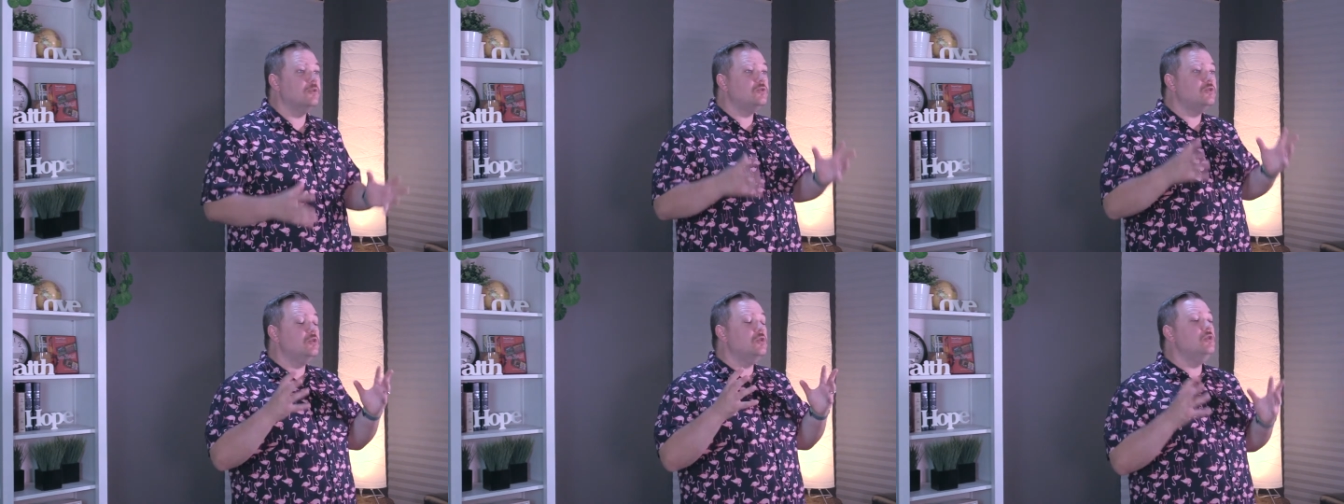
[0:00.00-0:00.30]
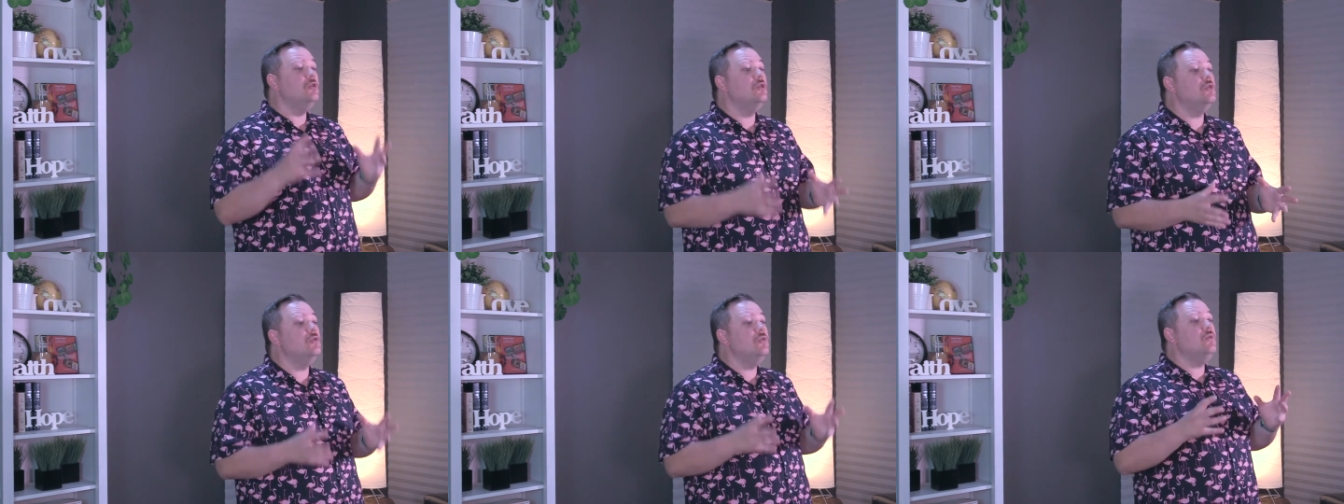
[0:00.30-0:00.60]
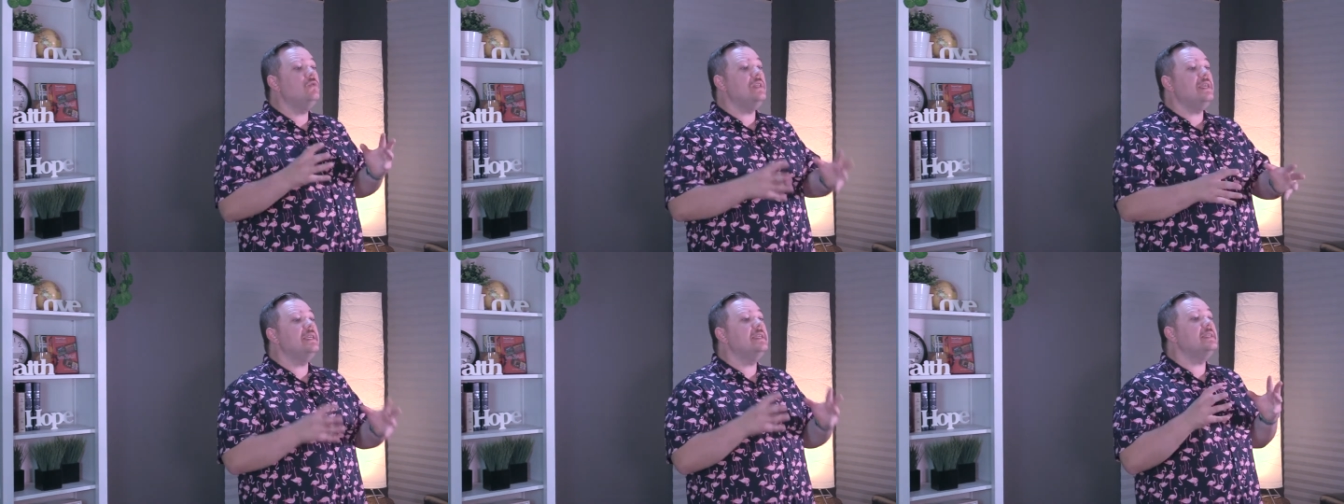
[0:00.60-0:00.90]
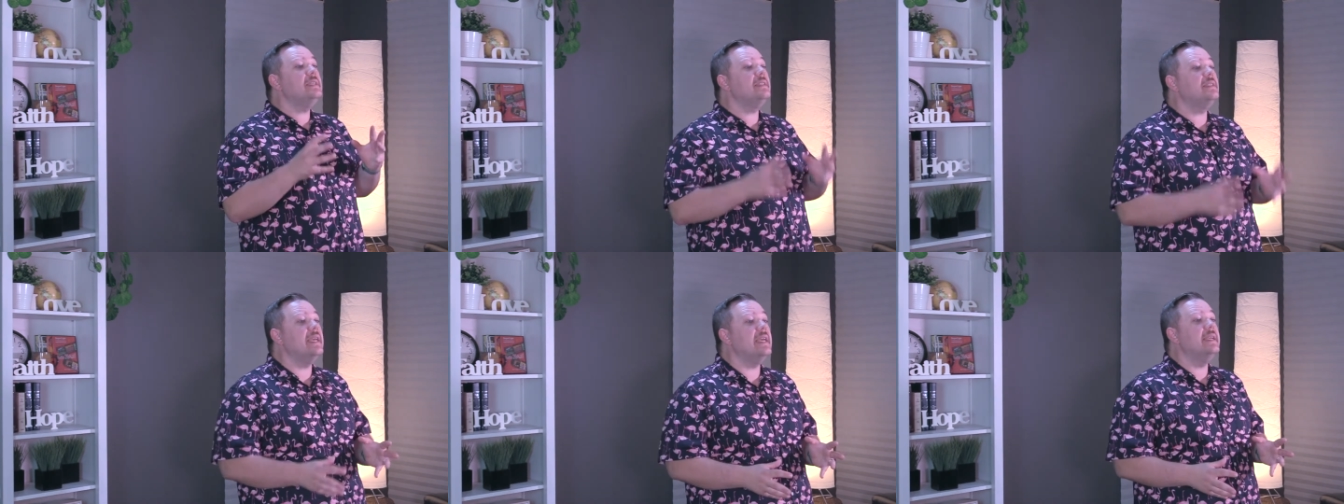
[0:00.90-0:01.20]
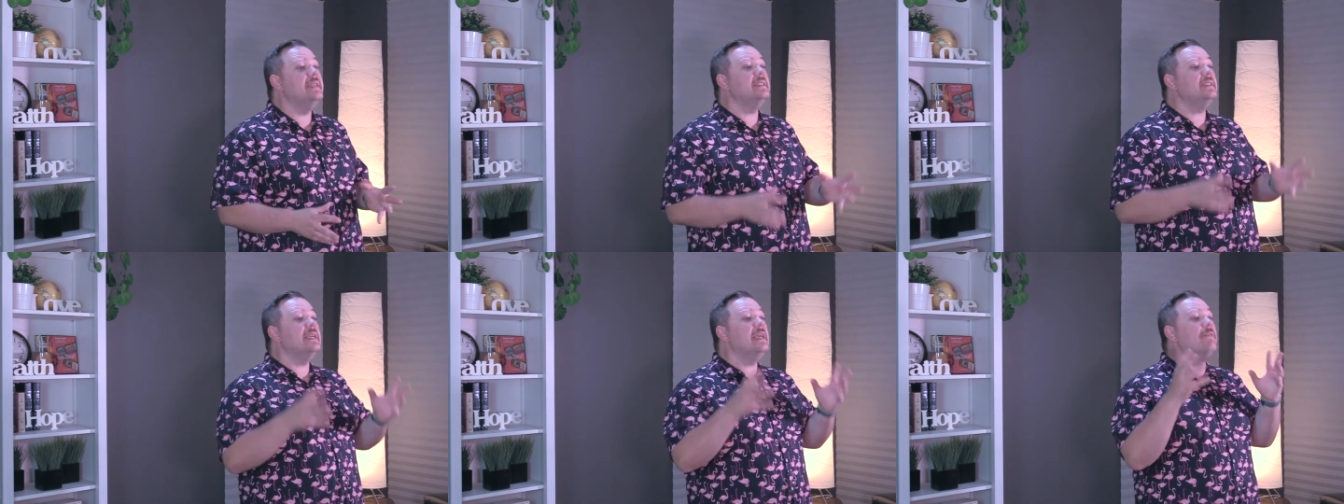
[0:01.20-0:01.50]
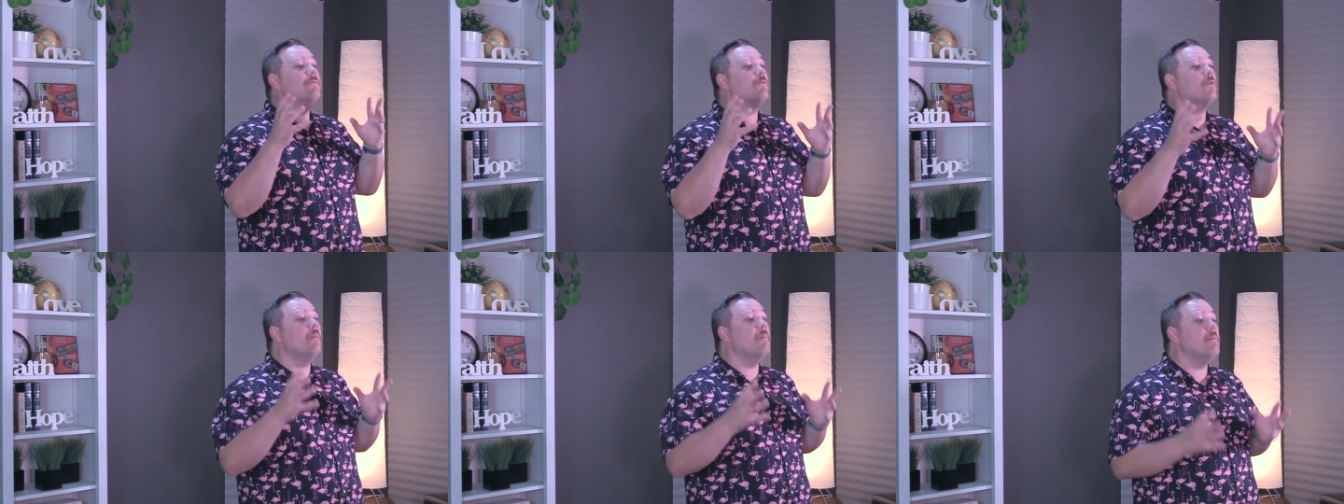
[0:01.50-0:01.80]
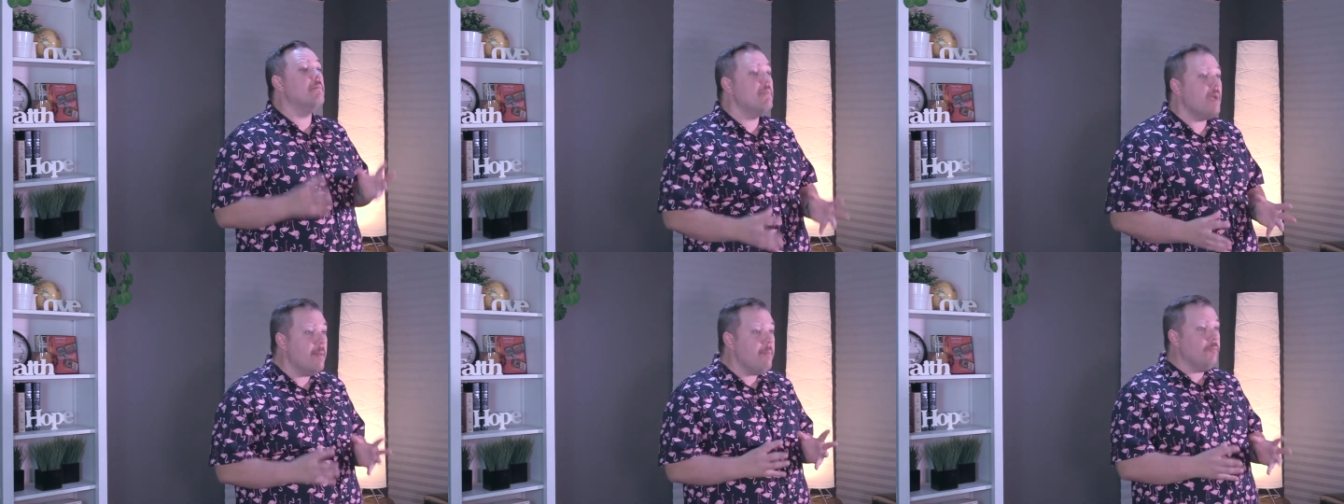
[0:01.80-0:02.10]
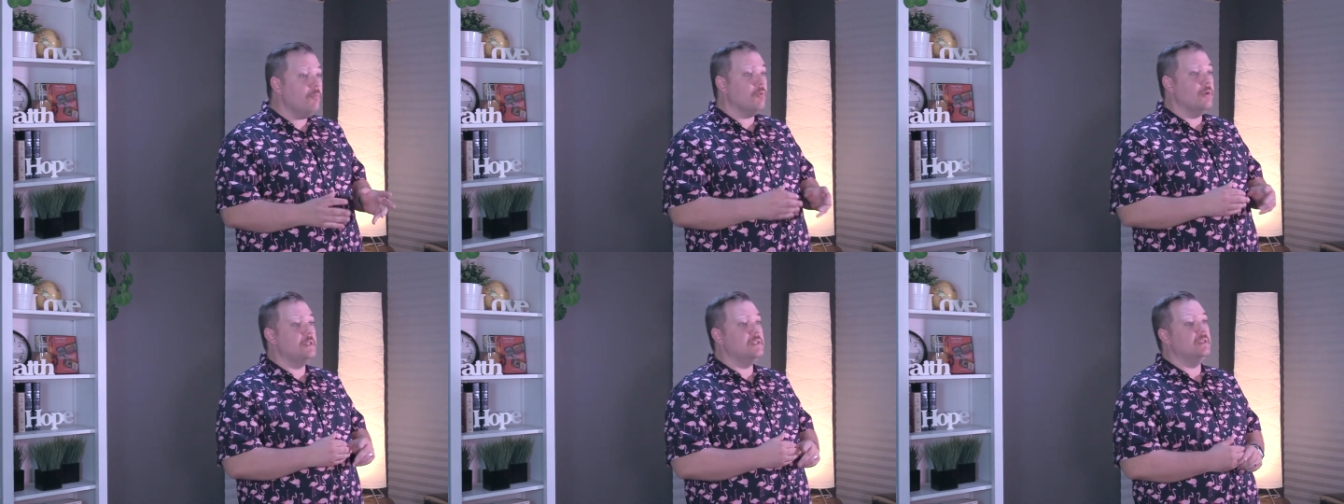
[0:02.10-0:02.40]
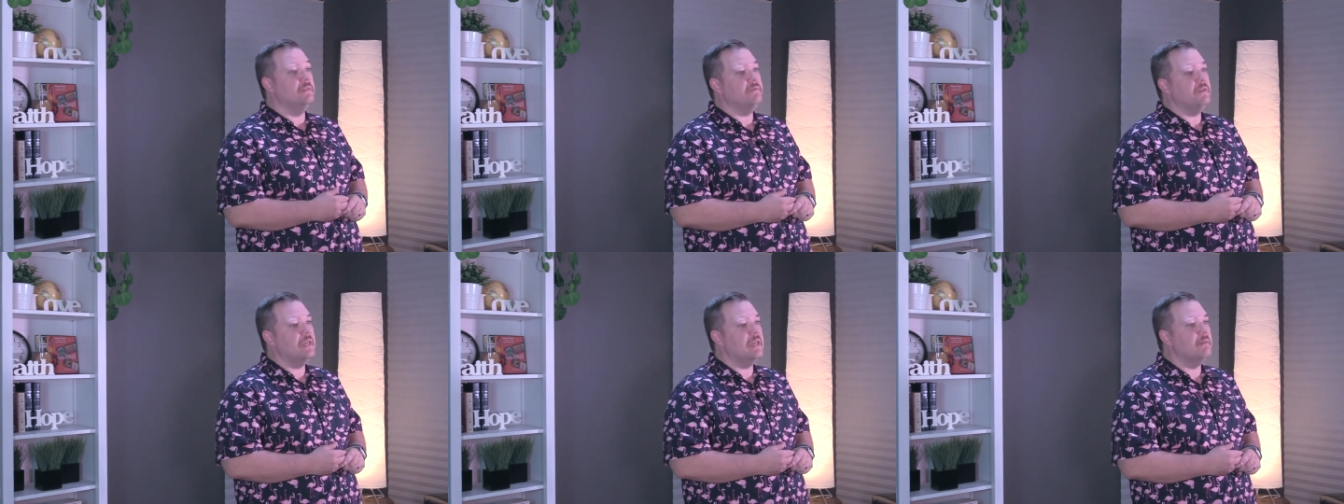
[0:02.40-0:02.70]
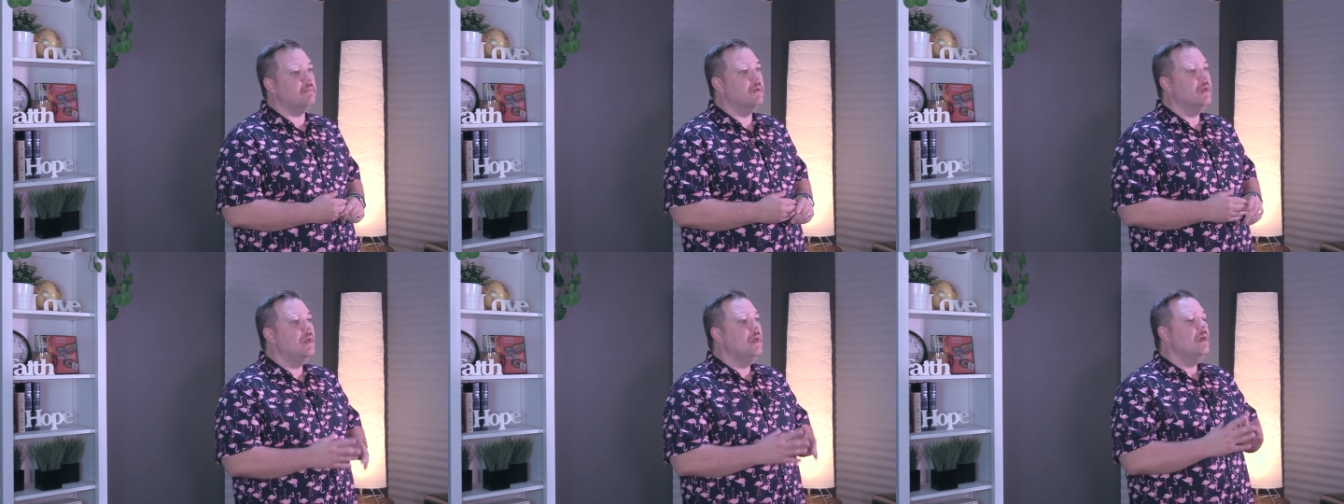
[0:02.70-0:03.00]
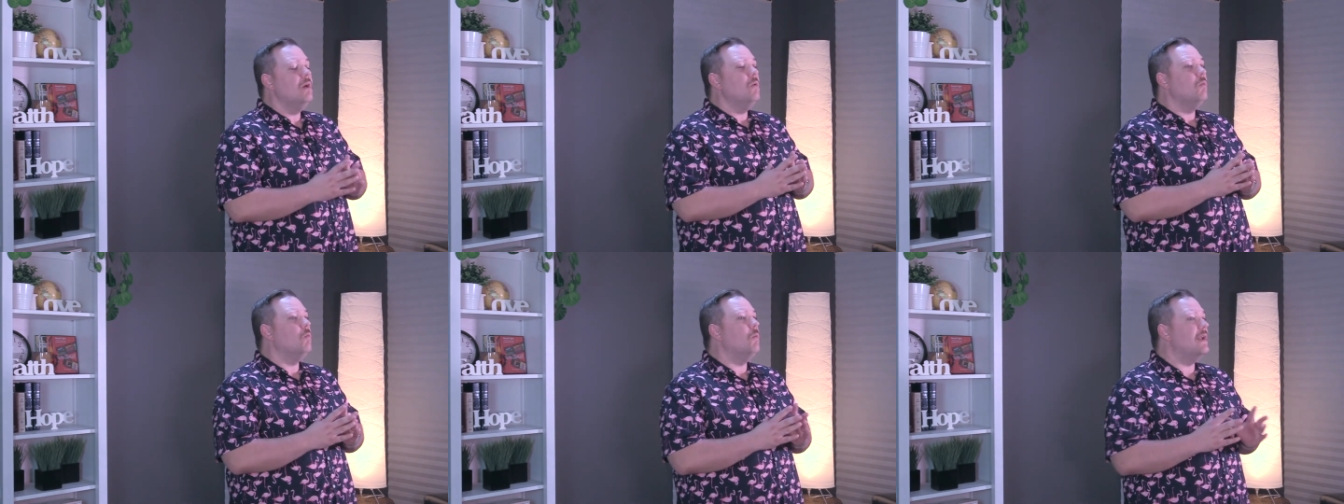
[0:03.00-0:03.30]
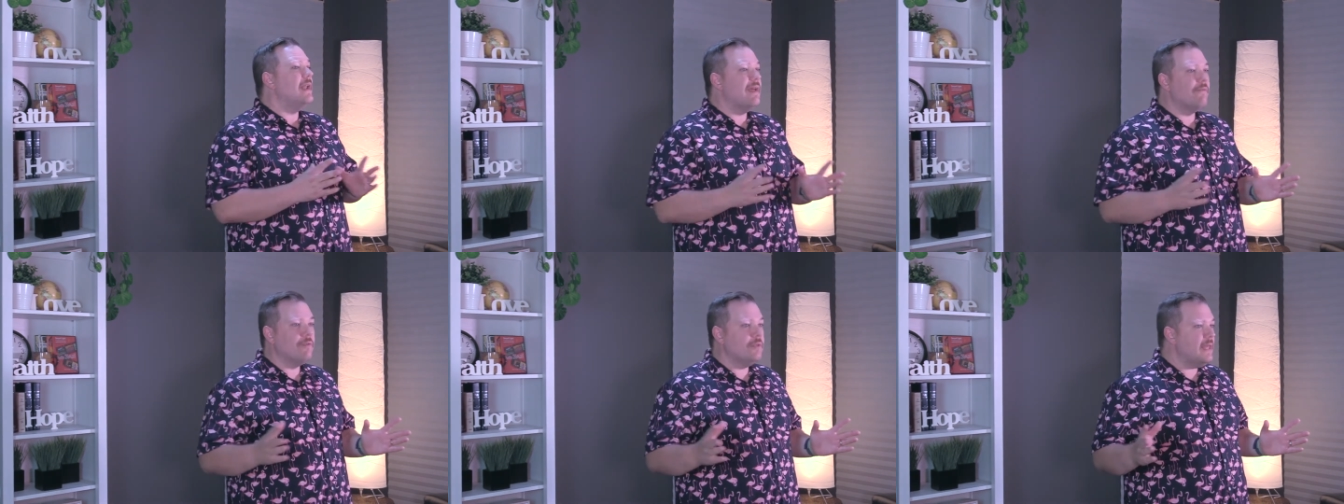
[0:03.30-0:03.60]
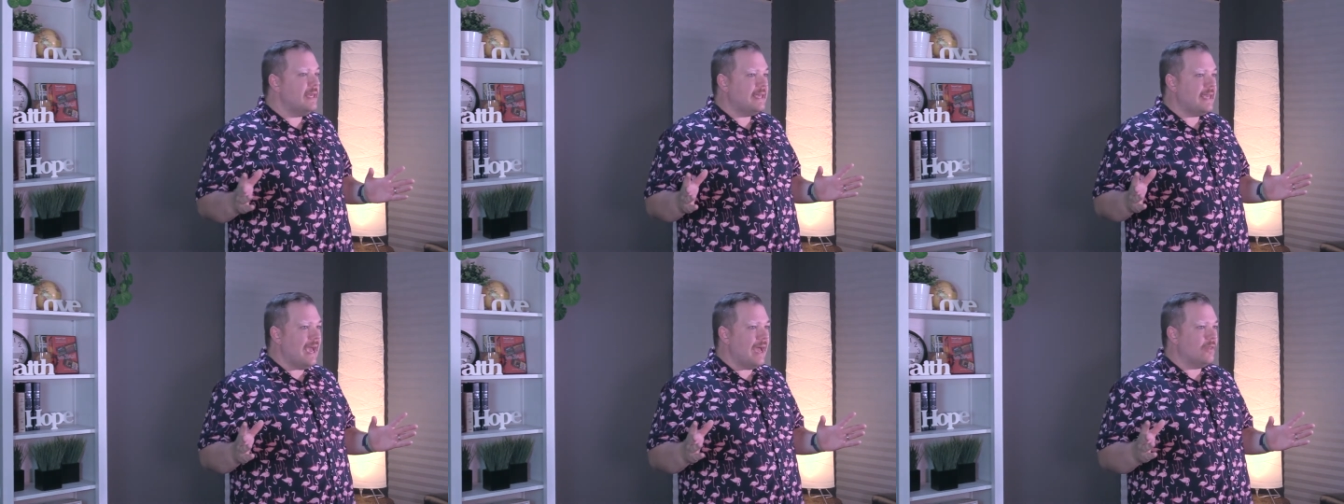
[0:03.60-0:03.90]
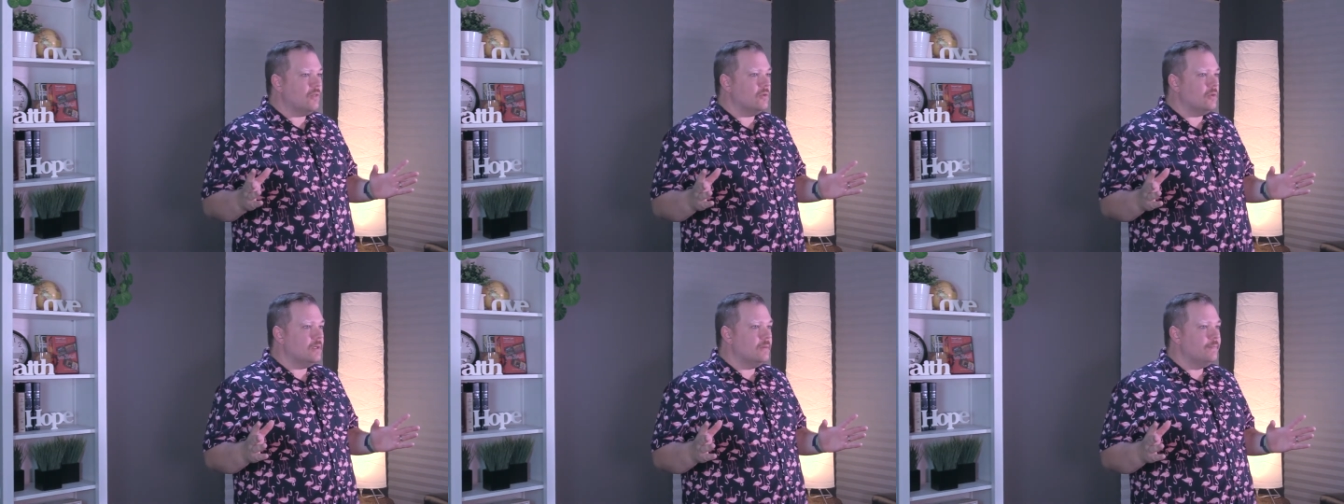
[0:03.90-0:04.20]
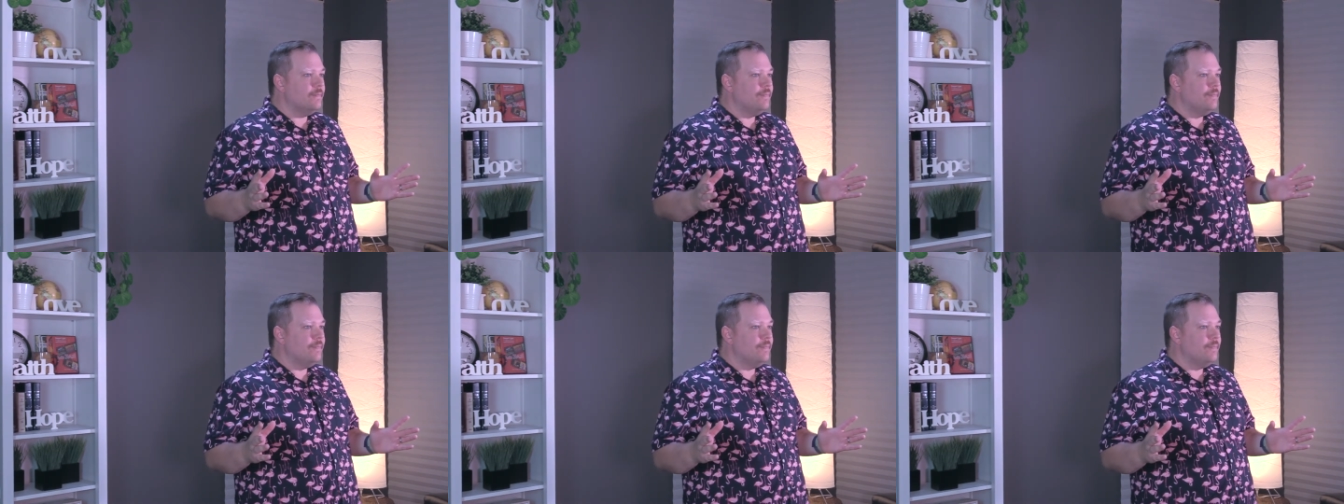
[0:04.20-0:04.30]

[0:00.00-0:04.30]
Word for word: to do these things in remembrance of him whenever they gathered.